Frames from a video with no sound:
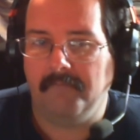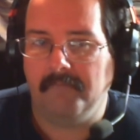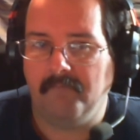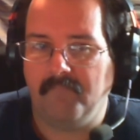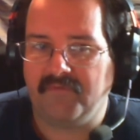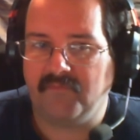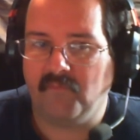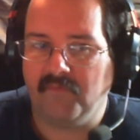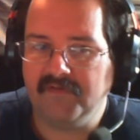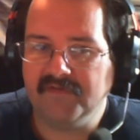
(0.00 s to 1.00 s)
But the
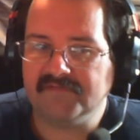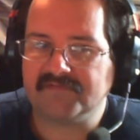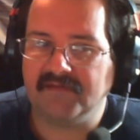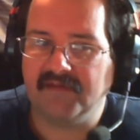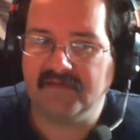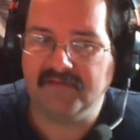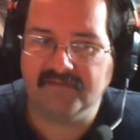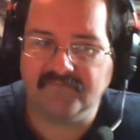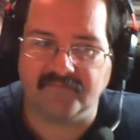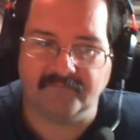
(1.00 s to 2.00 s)
wording is slightly
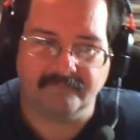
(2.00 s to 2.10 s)
different.